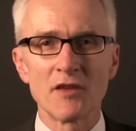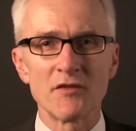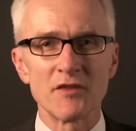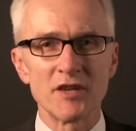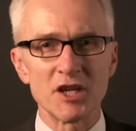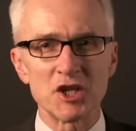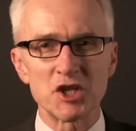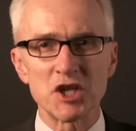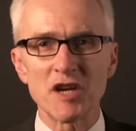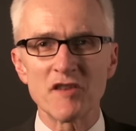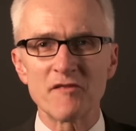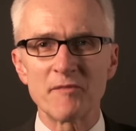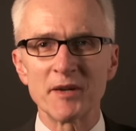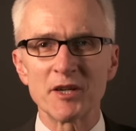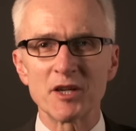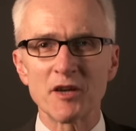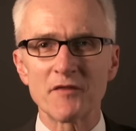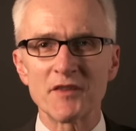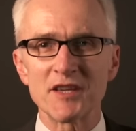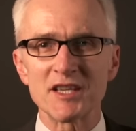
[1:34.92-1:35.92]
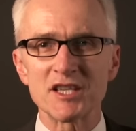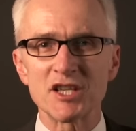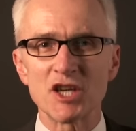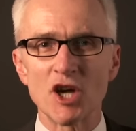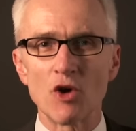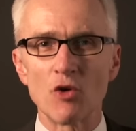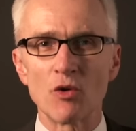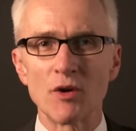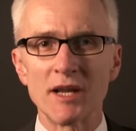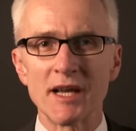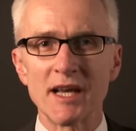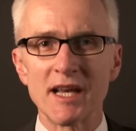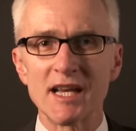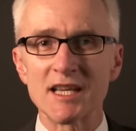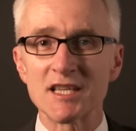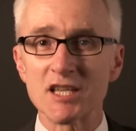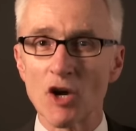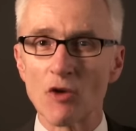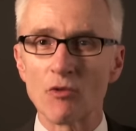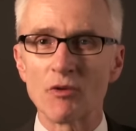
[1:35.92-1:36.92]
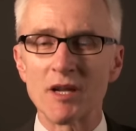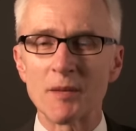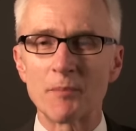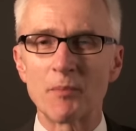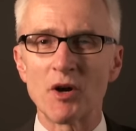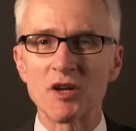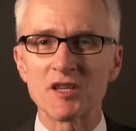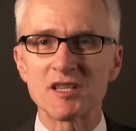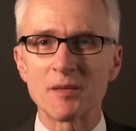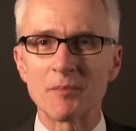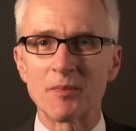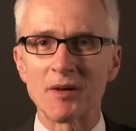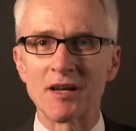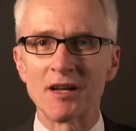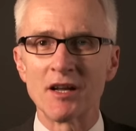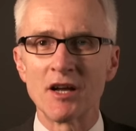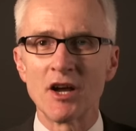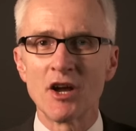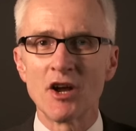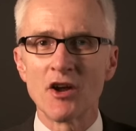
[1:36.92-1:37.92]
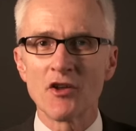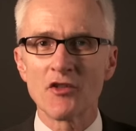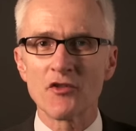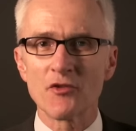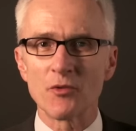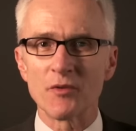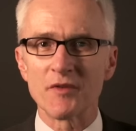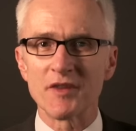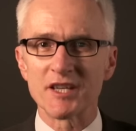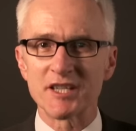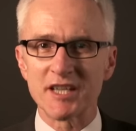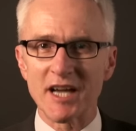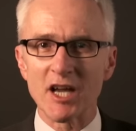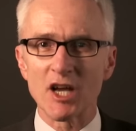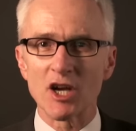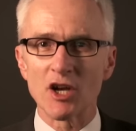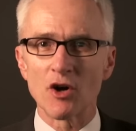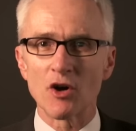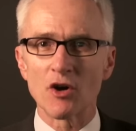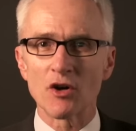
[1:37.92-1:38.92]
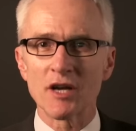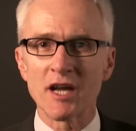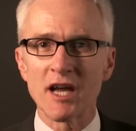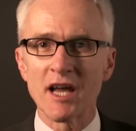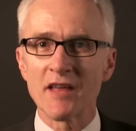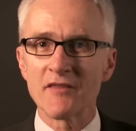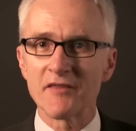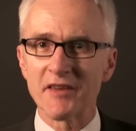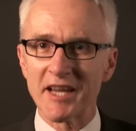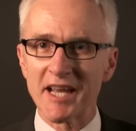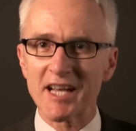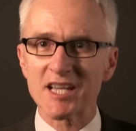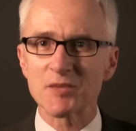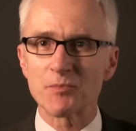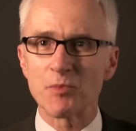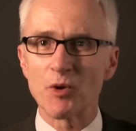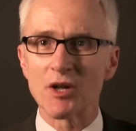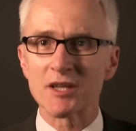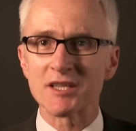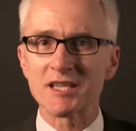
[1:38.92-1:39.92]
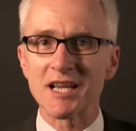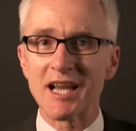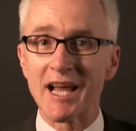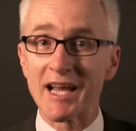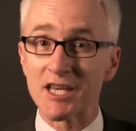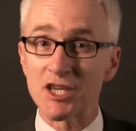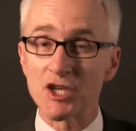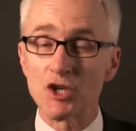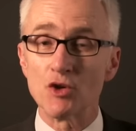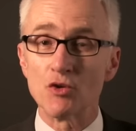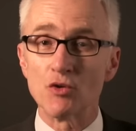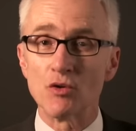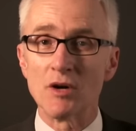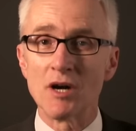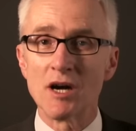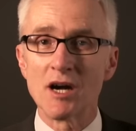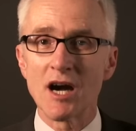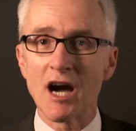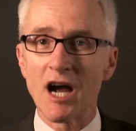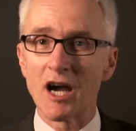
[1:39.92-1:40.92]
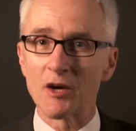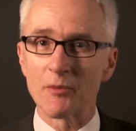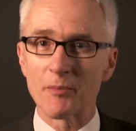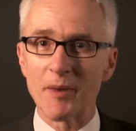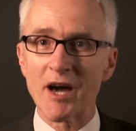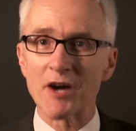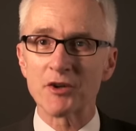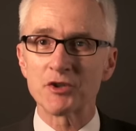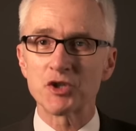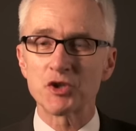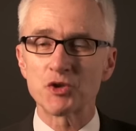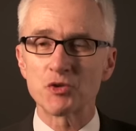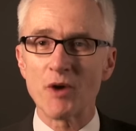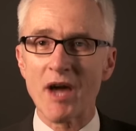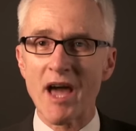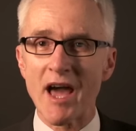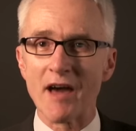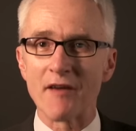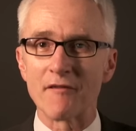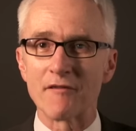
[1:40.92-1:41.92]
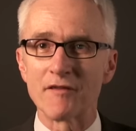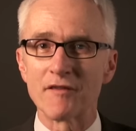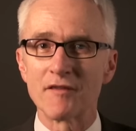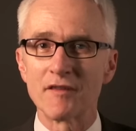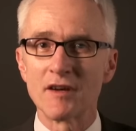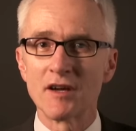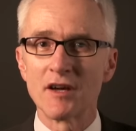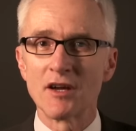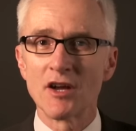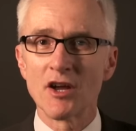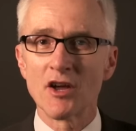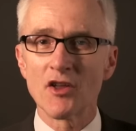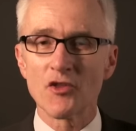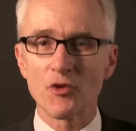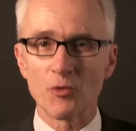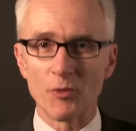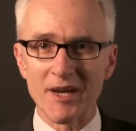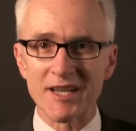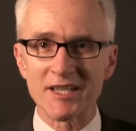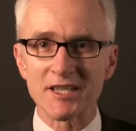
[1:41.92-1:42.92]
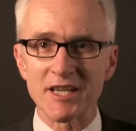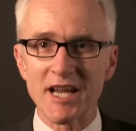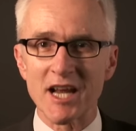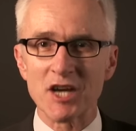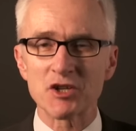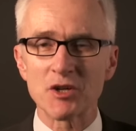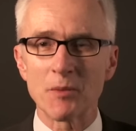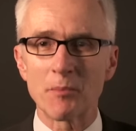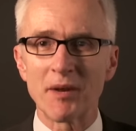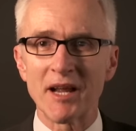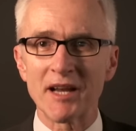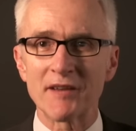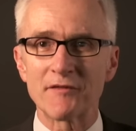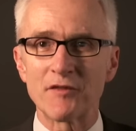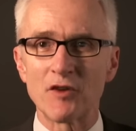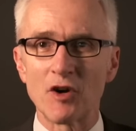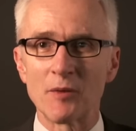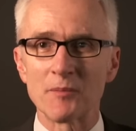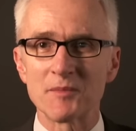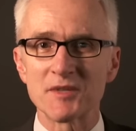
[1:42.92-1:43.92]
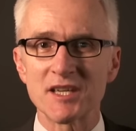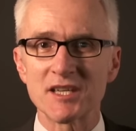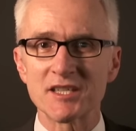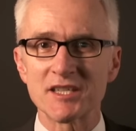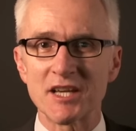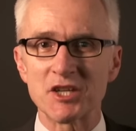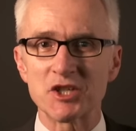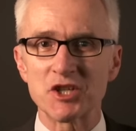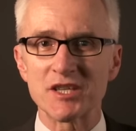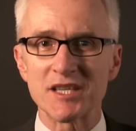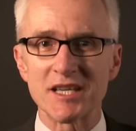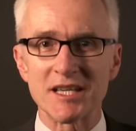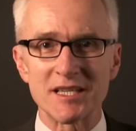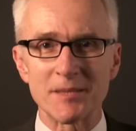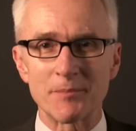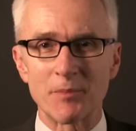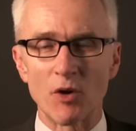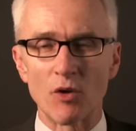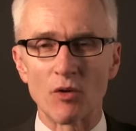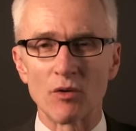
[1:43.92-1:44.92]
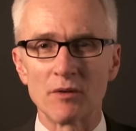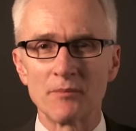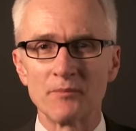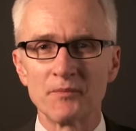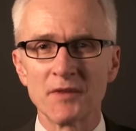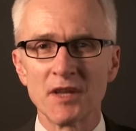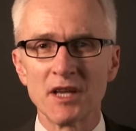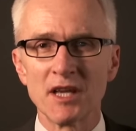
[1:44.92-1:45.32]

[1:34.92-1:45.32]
The achievement of this goal is only possible through the dialogue that experts like you are about to have through international platforms such as Interpol,